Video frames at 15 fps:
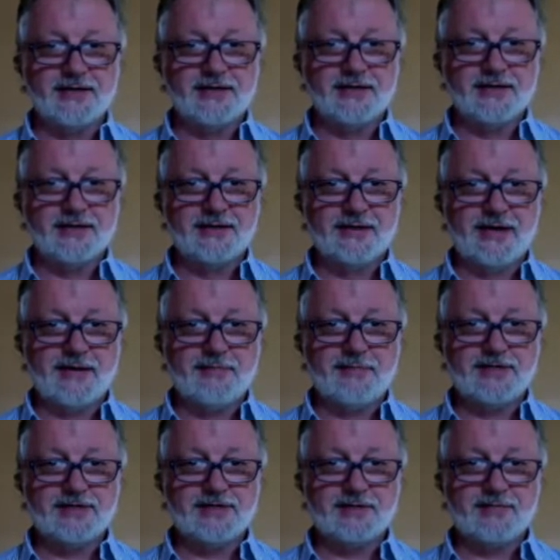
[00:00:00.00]
The
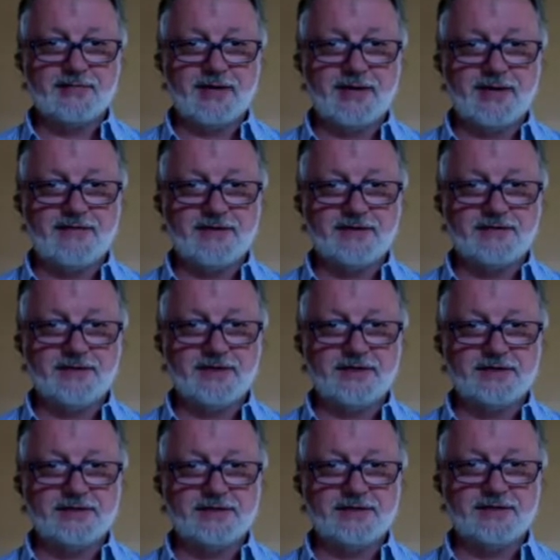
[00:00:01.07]
numbers above, as you
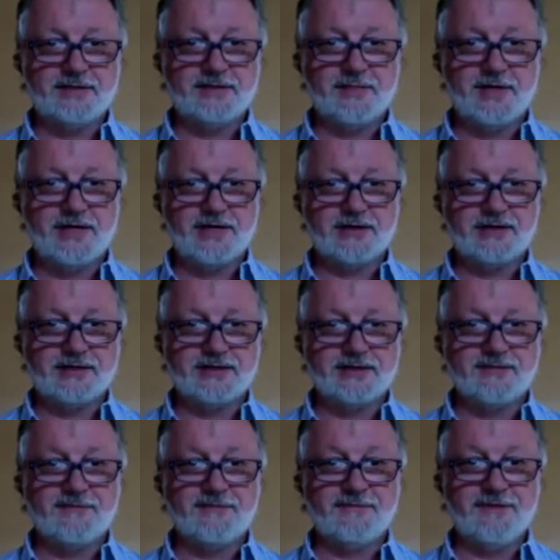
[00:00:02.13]
can see, it's marked, it's
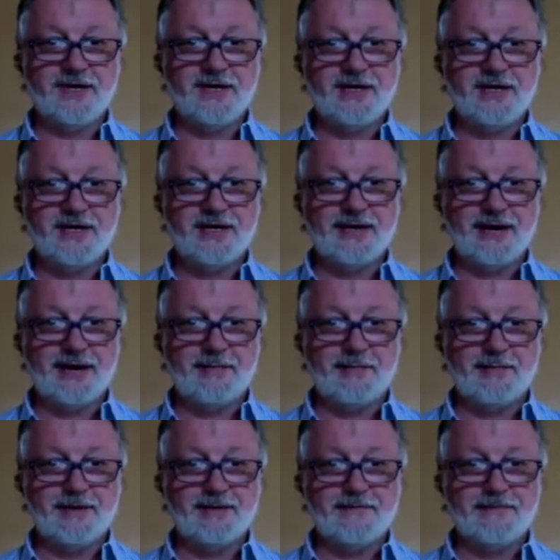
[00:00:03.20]
a finger
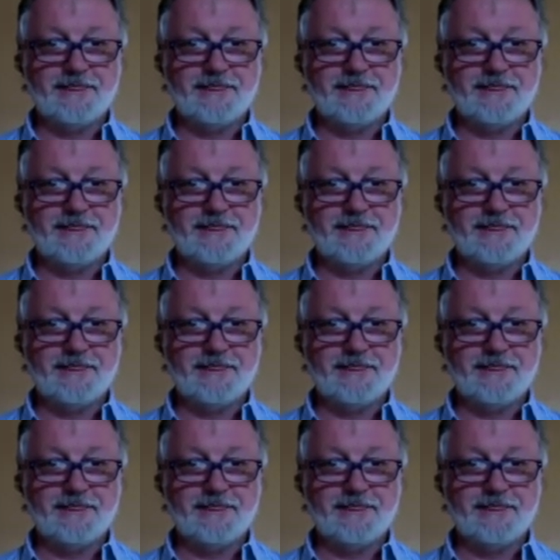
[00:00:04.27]
number.